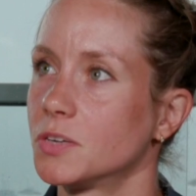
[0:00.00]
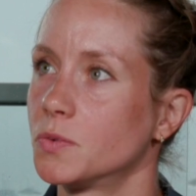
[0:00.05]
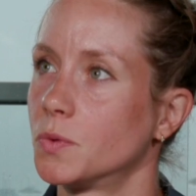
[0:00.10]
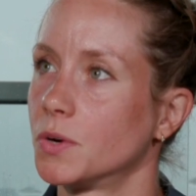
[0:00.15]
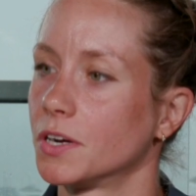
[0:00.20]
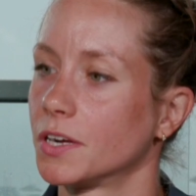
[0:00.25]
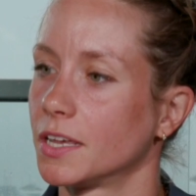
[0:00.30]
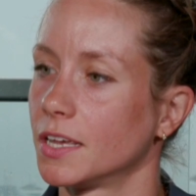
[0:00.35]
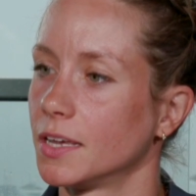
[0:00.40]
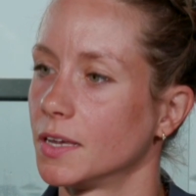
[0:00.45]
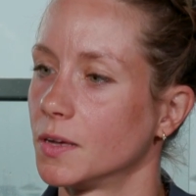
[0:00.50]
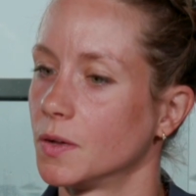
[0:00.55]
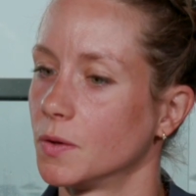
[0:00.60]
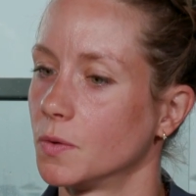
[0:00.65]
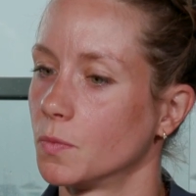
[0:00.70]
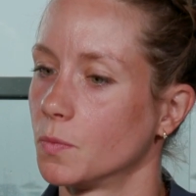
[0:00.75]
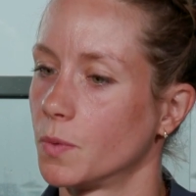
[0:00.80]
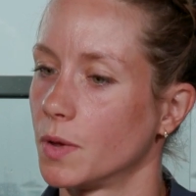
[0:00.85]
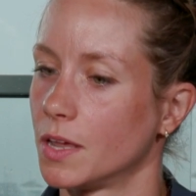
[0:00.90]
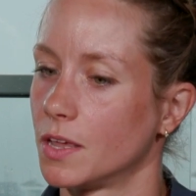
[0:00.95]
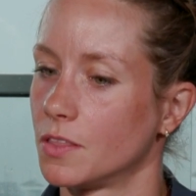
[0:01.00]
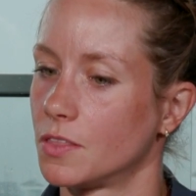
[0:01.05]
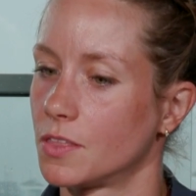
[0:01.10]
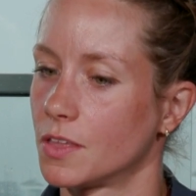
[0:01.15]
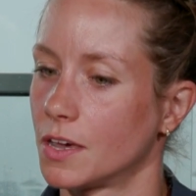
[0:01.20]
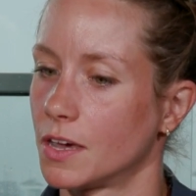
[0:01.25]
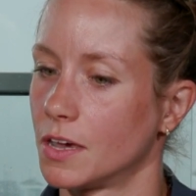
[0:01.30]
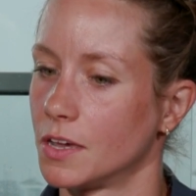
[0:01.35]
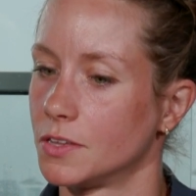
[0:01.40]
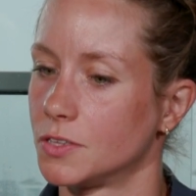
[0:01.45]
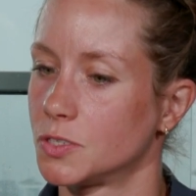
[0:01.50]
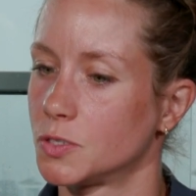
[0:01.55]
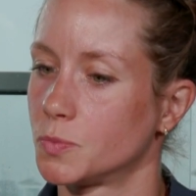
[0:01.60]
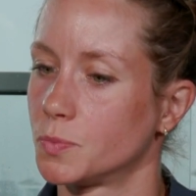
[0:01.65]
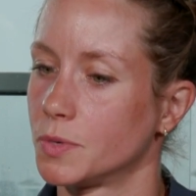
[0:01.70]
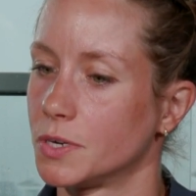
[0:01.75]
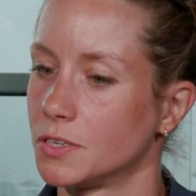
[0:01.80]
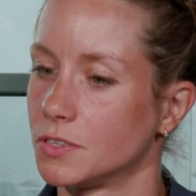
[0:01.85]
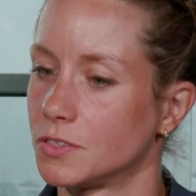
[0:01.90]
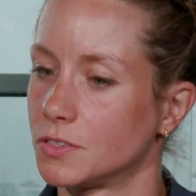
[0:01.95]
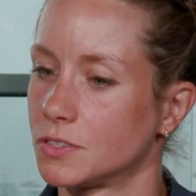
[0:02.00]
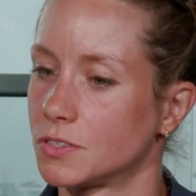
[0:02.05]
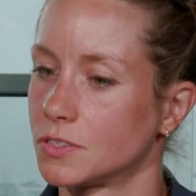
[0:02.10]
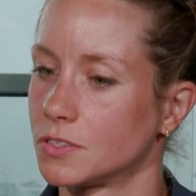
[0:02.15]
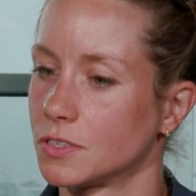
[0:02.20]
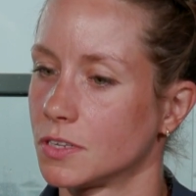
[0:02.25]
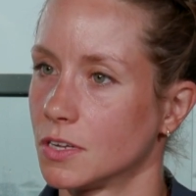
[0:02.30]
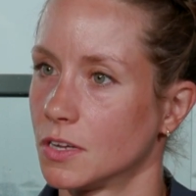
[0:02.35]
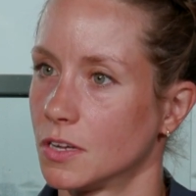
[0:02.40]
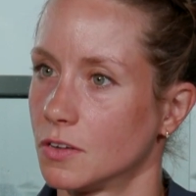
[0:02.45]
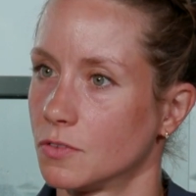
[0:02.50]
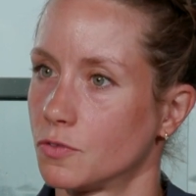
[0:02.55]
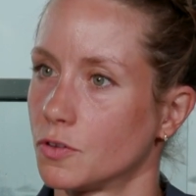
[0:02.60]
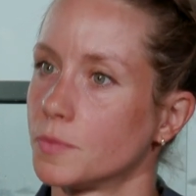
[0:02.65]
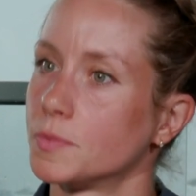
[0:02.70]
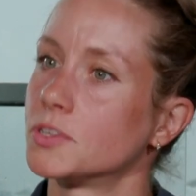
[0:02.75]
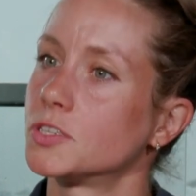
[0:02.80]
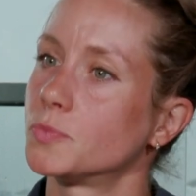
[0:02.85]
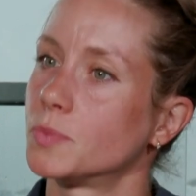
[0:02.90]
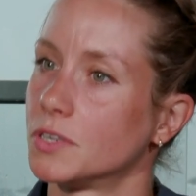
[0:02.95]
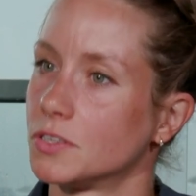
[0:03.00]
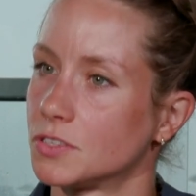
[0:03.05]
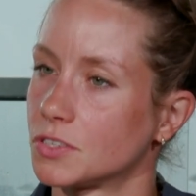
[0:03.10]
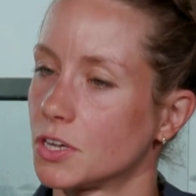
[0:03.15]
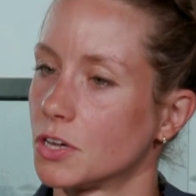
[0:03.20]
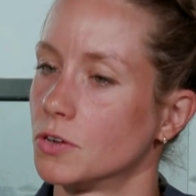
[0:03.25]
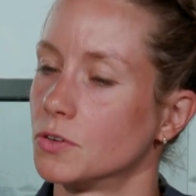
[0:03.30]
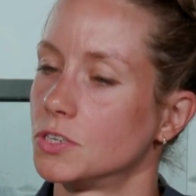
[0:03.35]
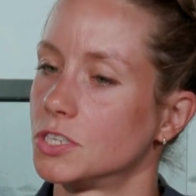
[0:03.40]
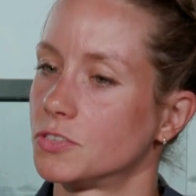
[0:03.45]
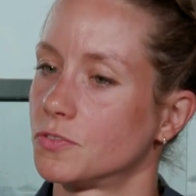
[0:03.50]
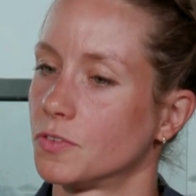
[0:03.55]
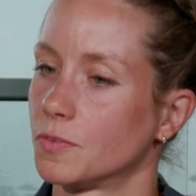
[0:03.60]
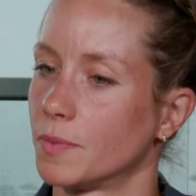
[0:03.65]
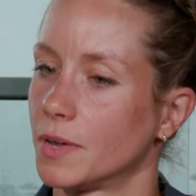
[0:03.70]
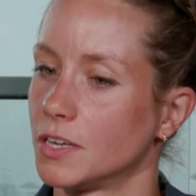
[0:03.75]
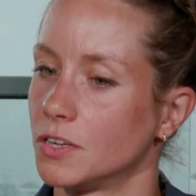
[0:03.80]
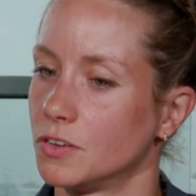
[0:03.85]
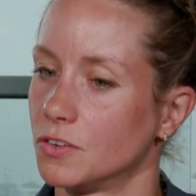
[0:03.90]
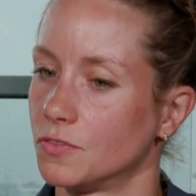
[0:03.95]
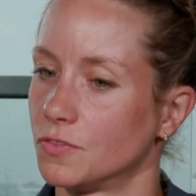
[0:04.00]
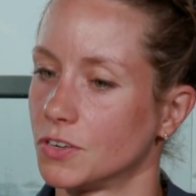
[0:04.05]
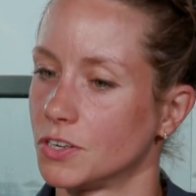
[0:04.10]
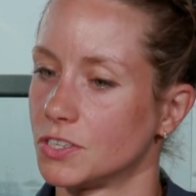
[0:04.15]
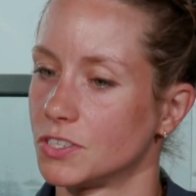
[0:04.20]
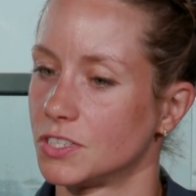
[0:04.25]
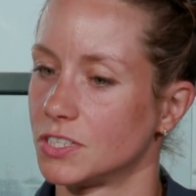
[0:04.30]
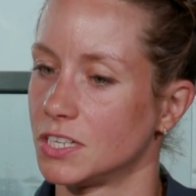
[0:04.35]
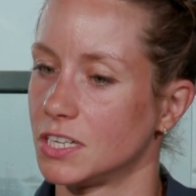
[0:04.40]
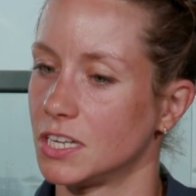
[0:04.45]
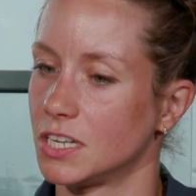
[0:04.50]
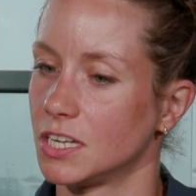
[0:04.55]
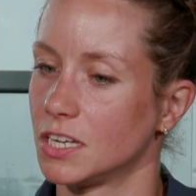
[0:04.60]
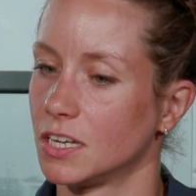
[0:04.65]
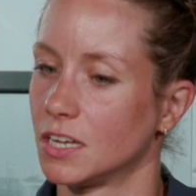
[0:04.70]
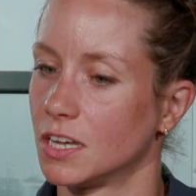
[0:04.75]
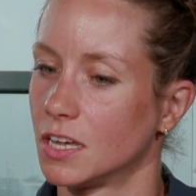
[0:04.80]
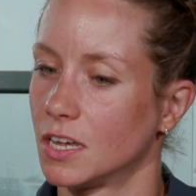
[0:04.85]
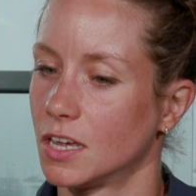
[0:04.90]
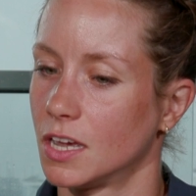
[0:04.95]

working with a former sprints coach from my university,